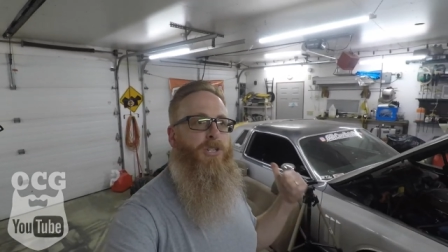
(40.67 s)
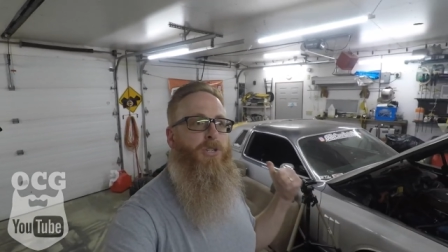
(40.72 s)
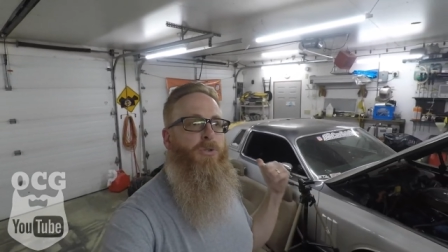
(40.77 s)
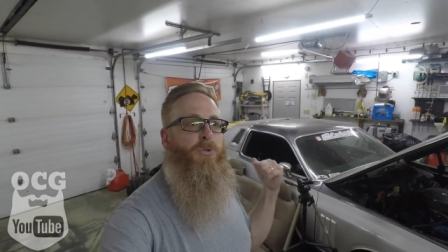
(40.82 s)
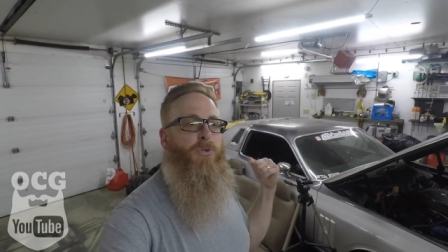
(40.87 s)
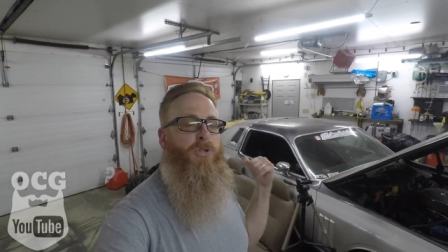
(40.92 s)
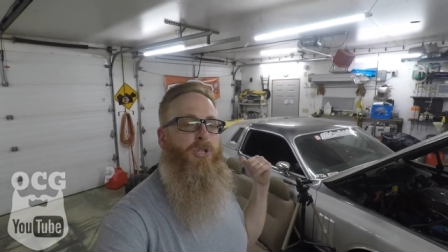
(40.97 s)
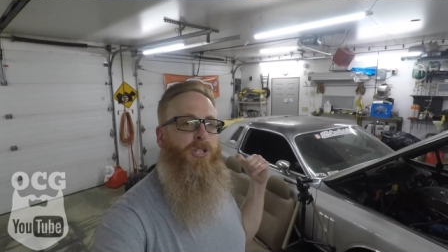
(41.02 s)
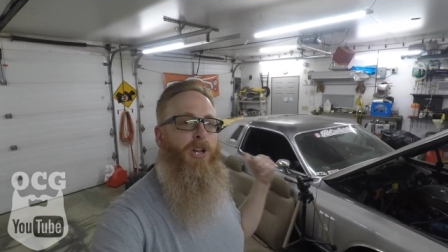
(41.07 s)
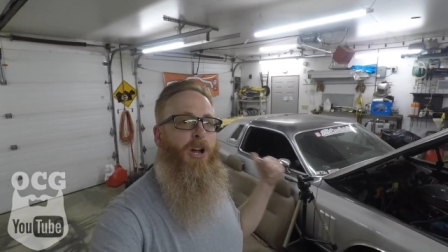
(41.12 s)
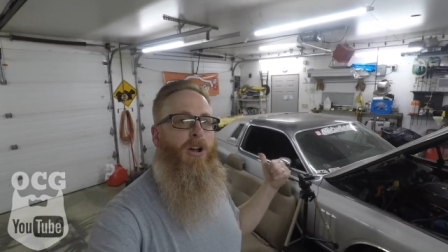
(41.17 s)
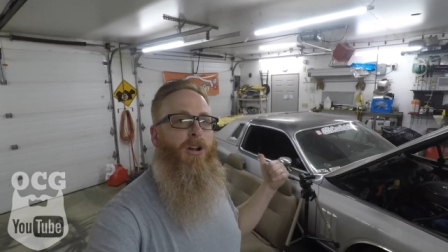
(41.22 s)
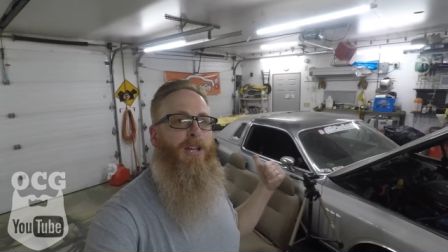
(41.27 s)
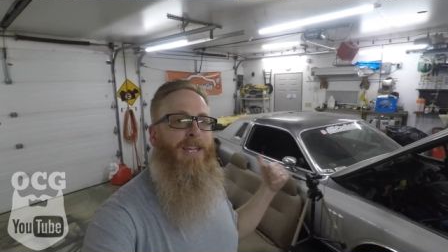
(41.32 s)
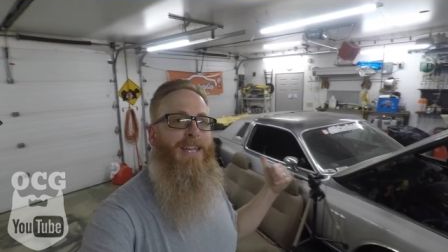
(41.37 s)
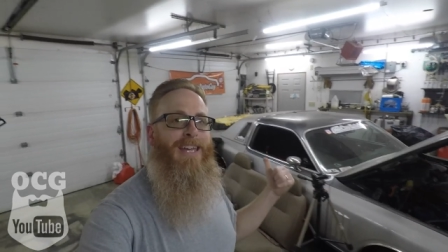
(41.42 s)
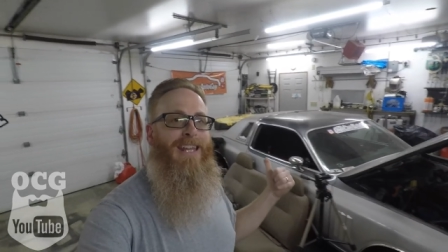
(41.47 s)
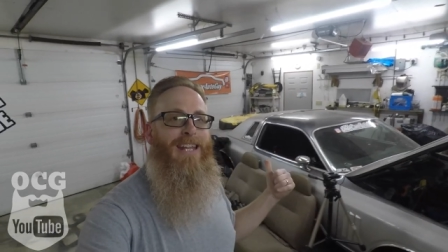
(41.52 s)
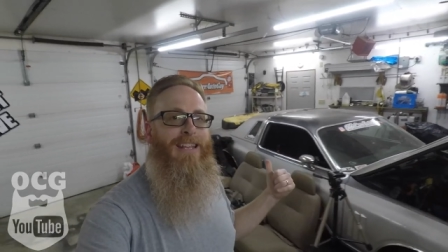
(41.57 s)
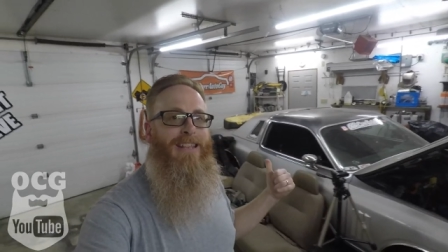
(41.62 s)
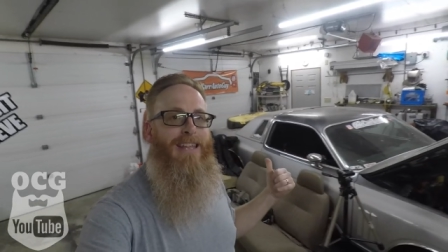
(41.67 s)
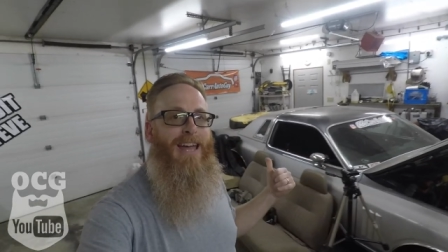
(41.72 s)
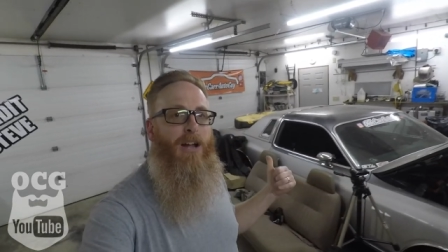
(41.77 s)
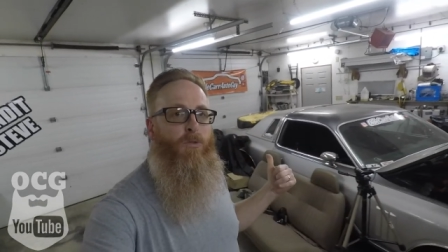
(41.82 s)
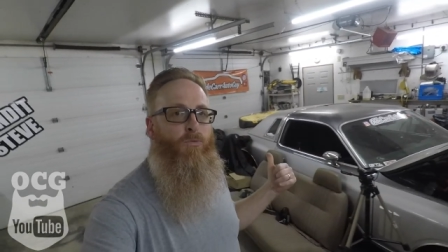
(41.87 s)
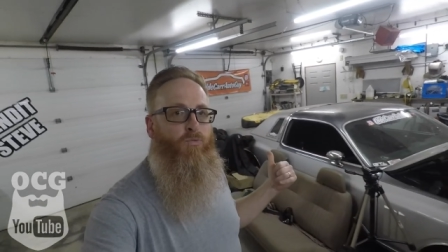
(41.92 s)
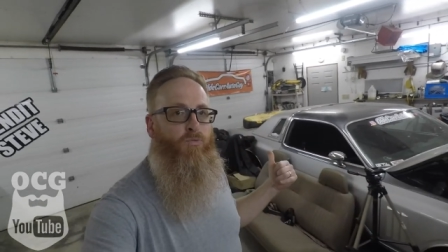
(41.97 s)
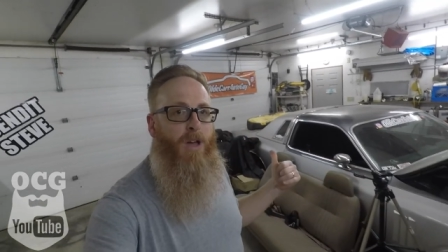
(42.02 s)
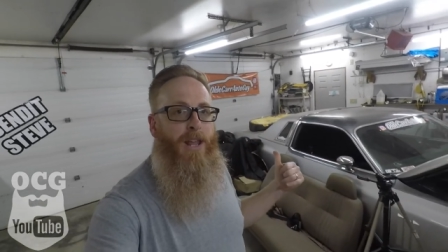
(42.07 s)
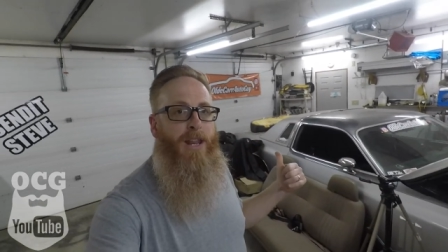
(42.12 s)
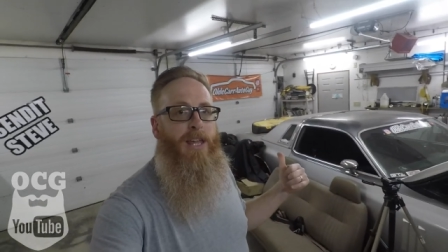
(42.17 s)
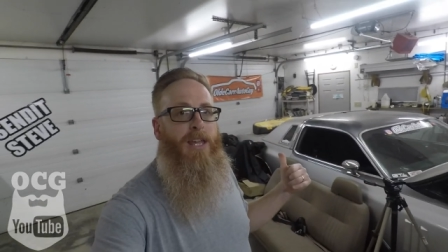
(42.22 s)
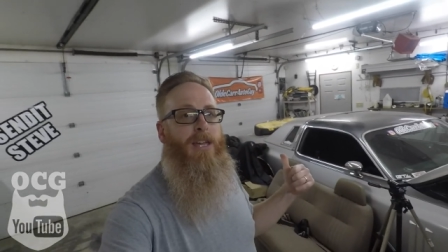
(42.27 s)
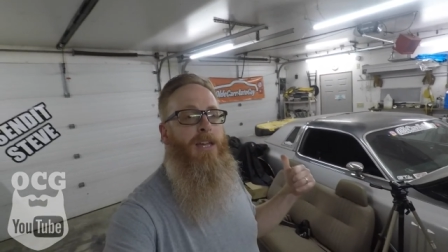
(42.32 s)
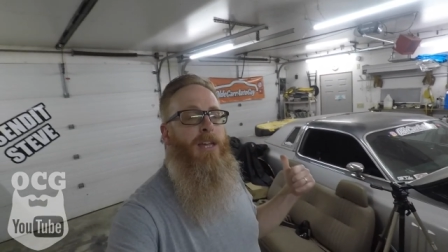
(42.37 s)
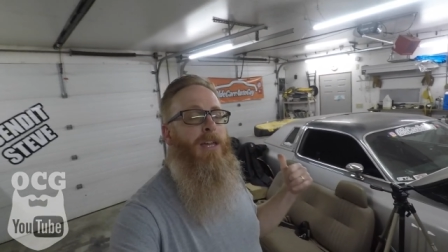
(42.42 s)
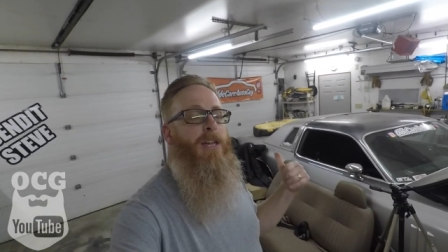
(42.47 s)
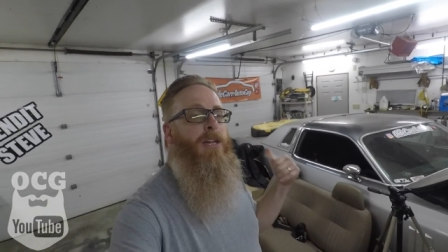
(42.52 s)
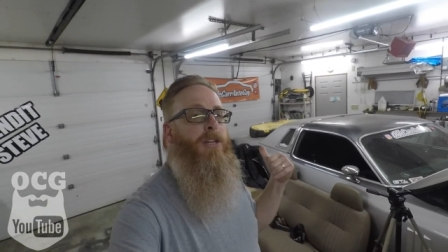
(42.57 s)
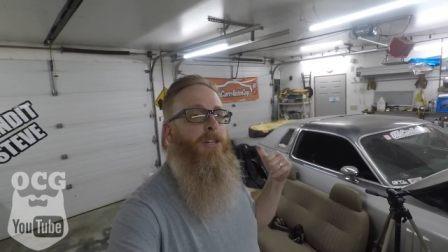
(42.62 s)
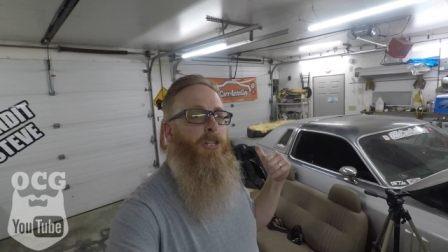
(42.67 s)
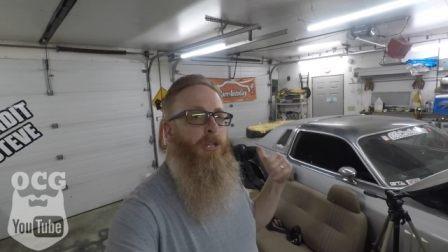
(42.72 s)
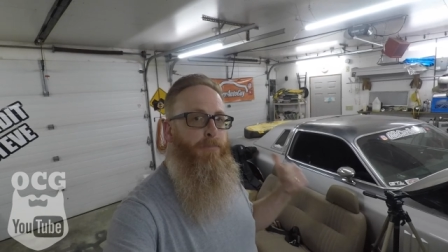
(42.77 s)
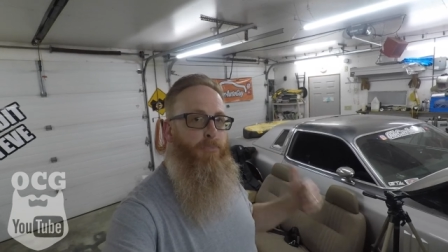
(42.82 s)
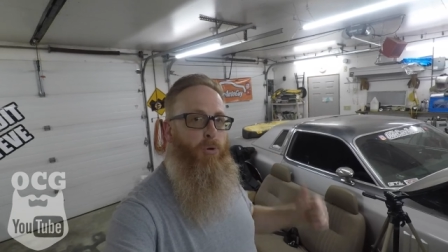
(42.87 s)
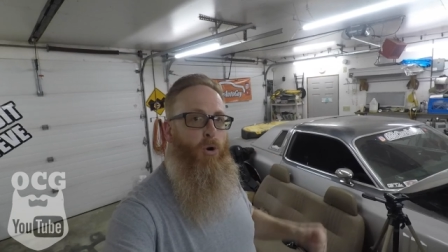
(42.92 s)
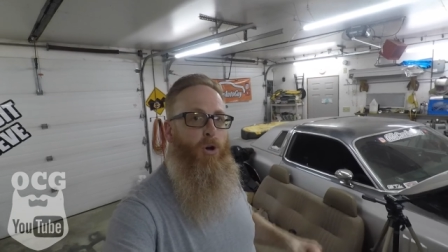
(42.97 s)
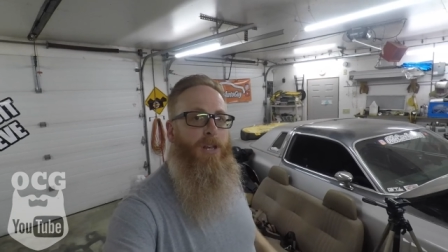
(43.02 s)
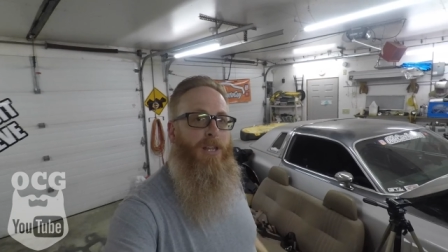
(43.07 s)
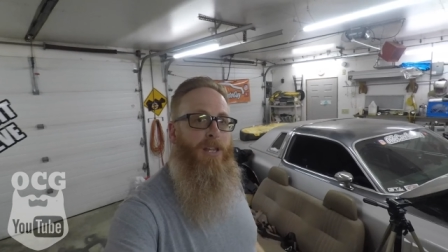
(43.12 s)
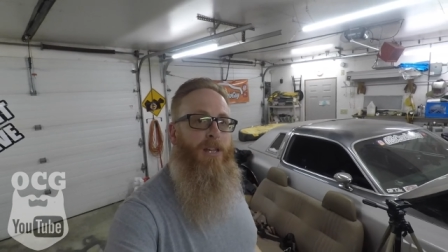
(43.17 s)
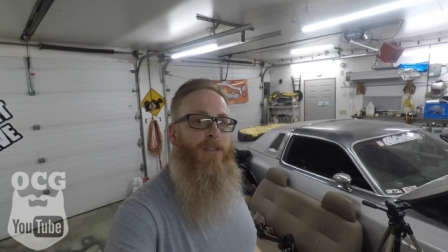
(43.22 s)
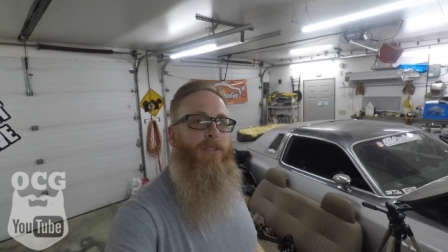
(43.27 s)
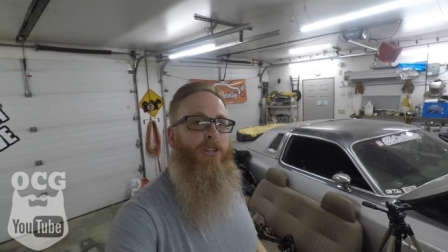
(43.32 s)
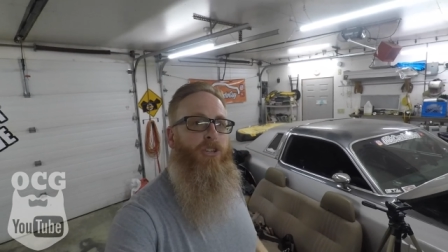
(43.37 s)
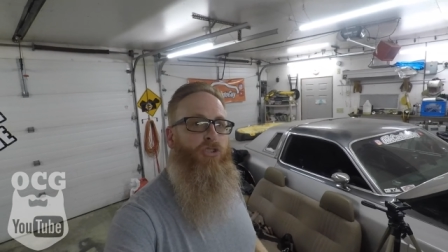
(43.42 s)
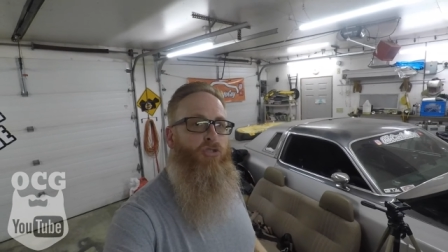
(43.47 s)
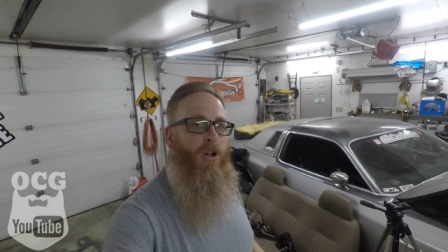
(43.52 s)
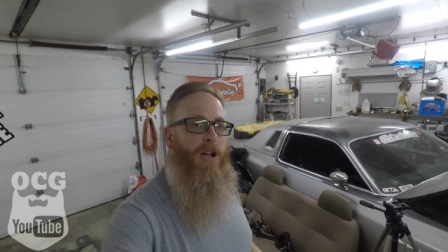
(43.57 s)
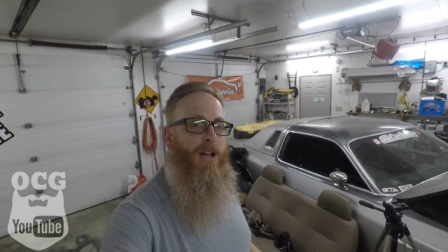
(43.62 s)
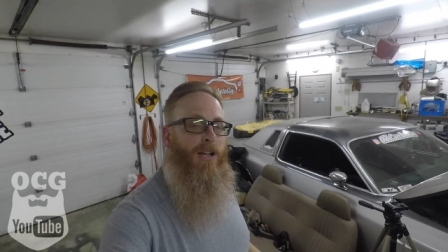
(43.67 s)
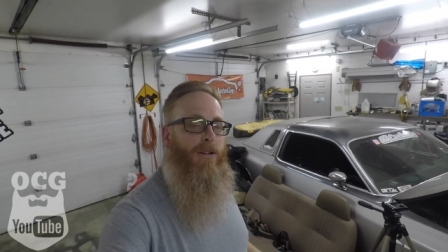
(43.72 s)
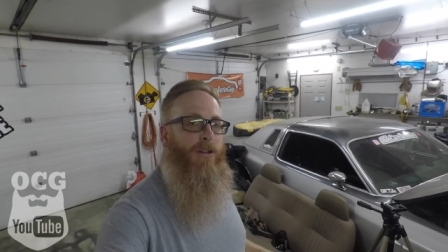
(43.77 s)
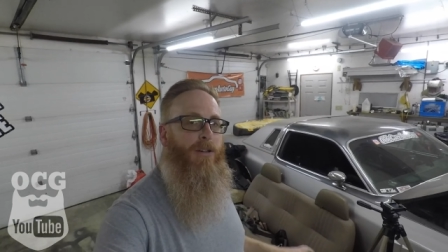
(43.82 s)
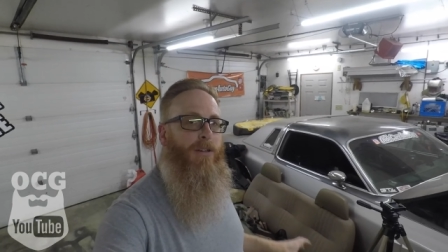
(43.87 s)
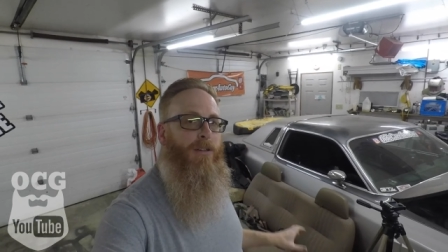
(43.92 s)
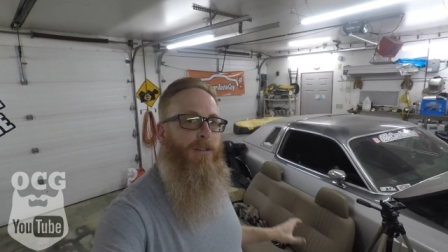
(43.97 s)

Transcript: to start getting that ready to put in the truck.